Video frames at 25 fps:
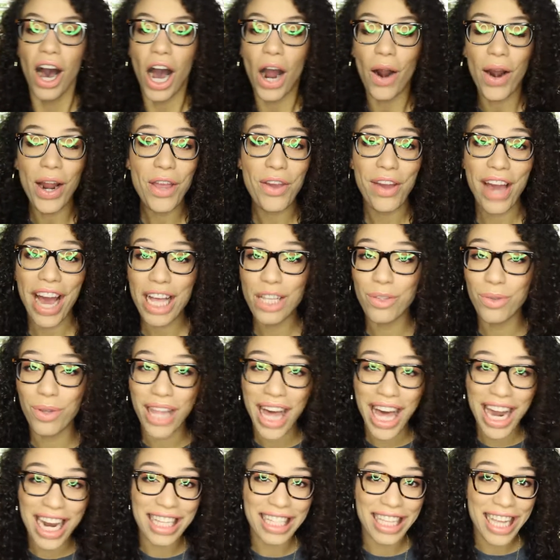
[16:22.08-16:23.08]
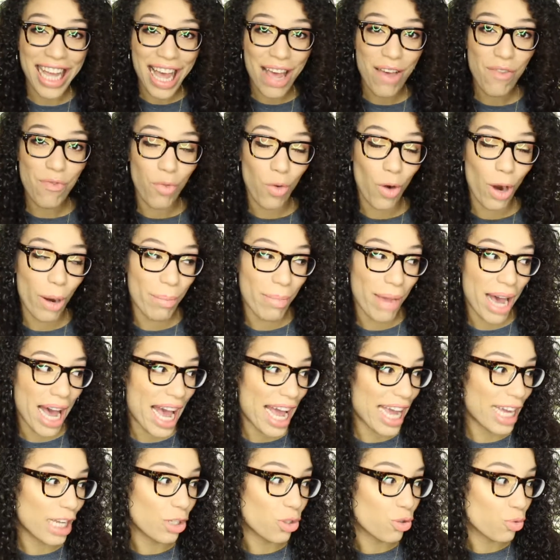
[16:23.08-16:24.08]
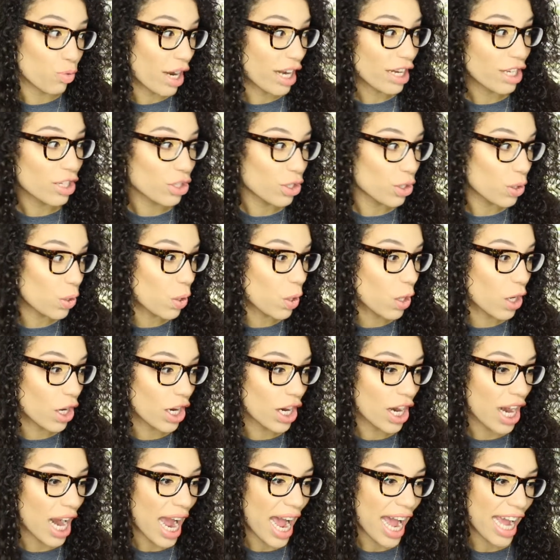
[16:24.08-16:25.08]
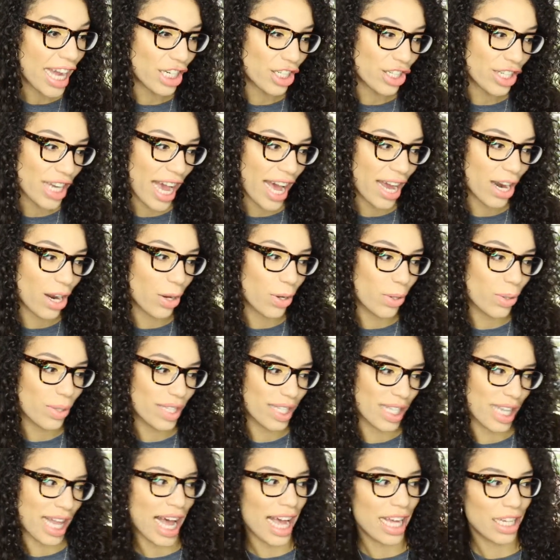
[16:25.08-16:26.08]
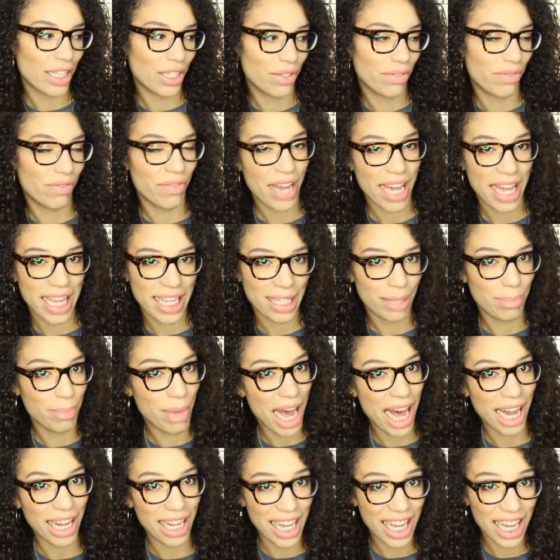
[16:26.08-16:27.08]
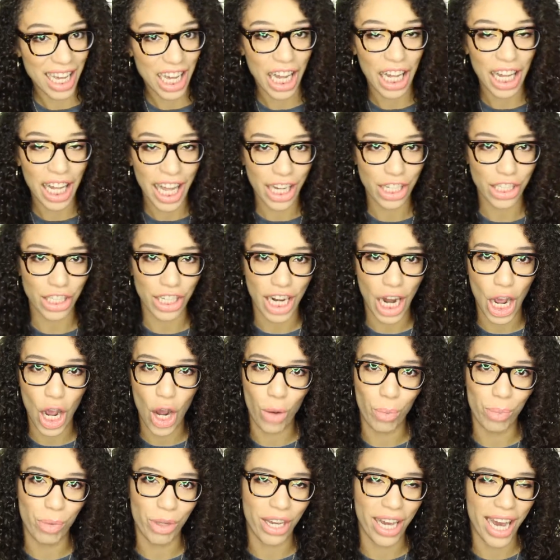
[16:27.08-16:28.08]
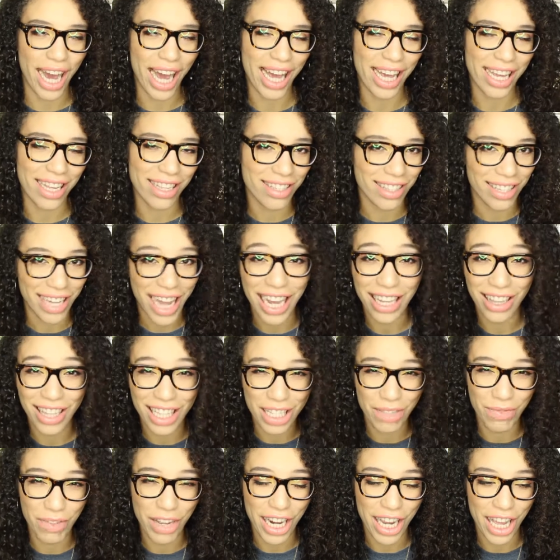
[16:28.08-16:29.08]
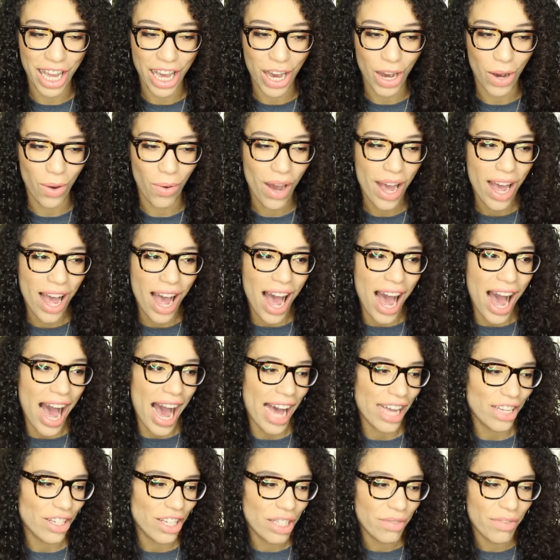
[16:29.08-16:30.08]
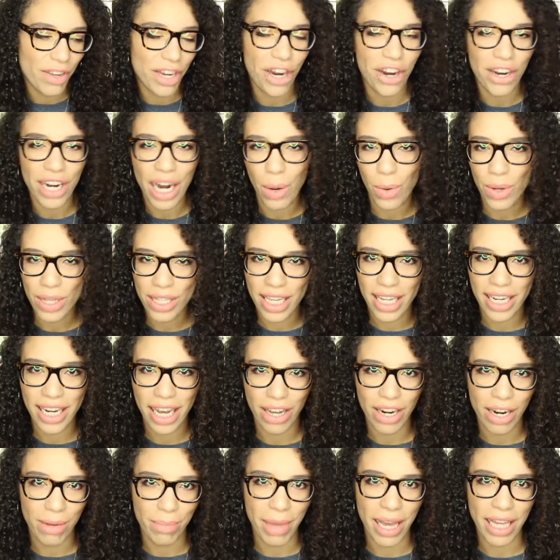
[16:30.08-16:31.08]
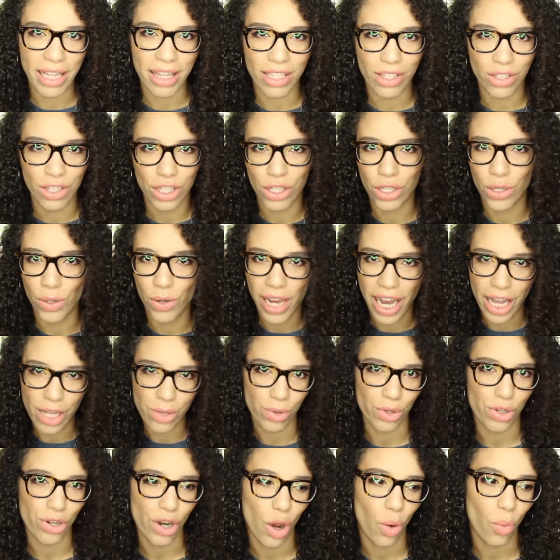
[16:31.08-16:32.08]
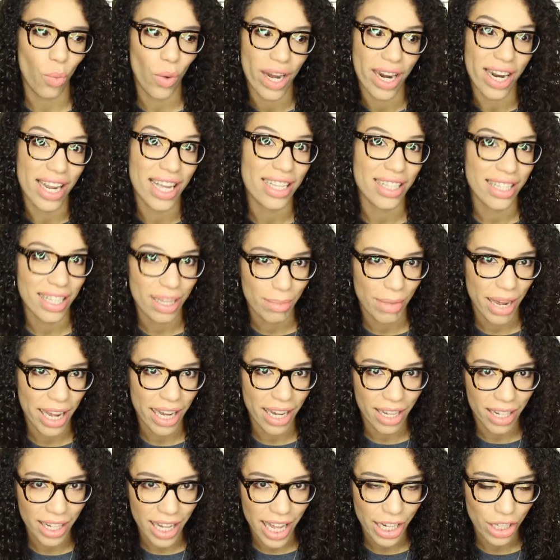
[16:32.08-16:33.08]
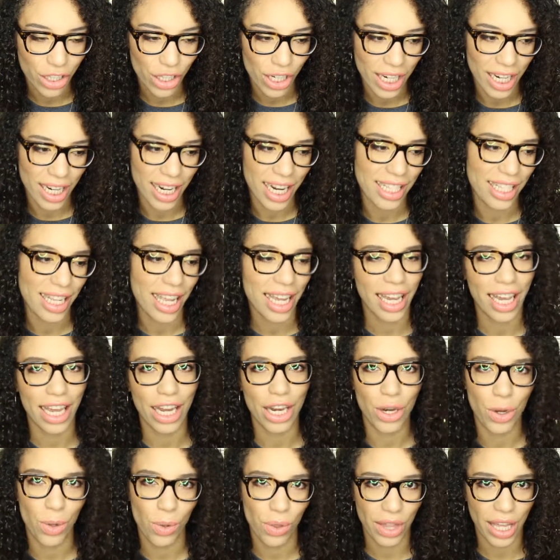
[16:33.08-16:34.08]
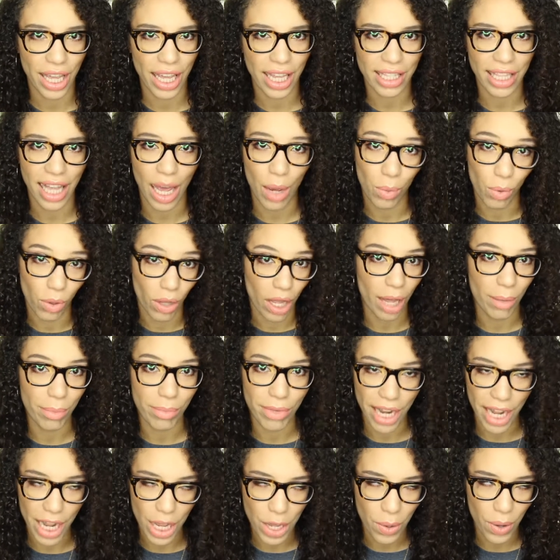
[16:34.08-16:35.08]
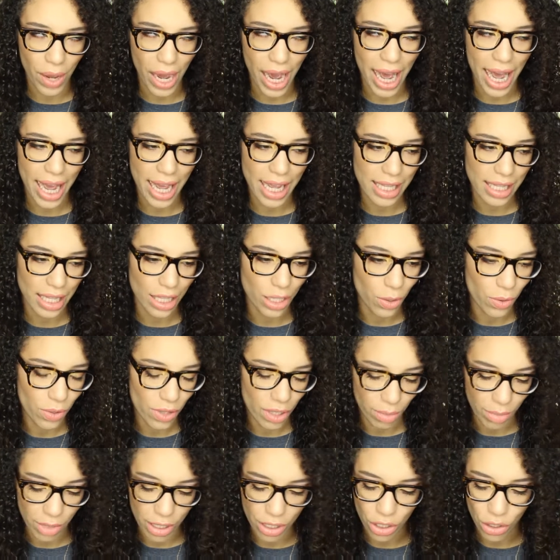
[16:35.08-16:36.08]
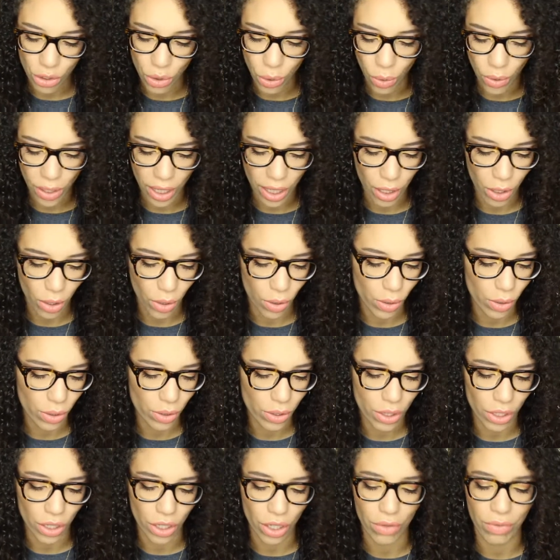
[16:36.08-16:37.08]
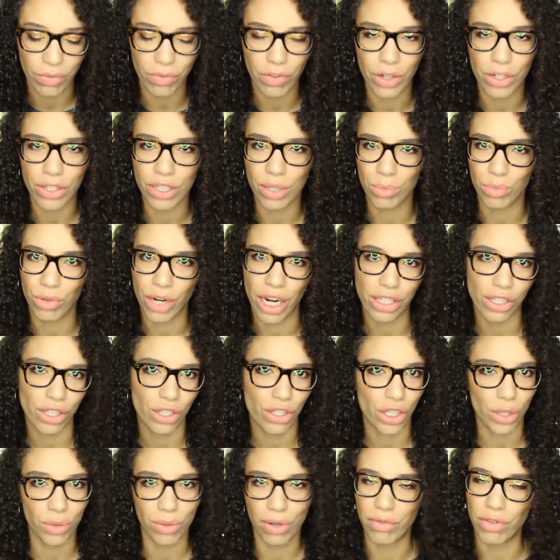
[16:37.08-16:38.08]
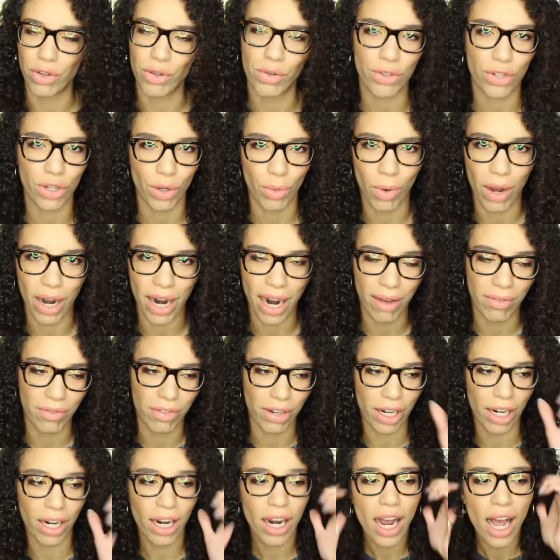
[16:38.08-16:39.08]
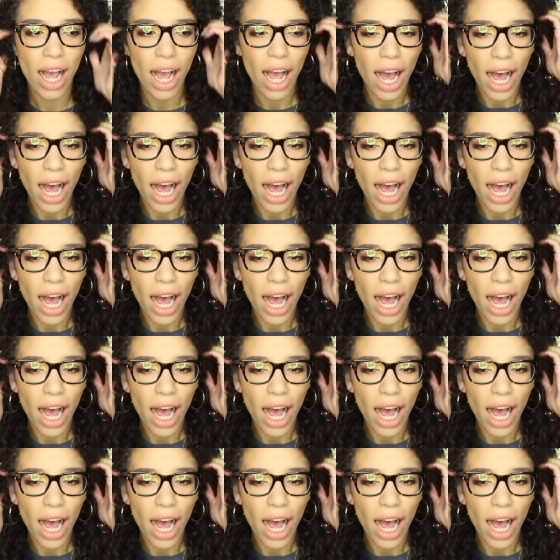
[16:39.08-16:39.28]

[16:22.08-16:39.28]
Alright you guys, well that is it for my drugstore eyeshadow slash face palette collection. I hope you guys like this video. I just figured I would sit down and make this just so you guys would know what is in my collection, and as I get new things I will update you guys and use them in tutorials or first impressions or reviews or whatever.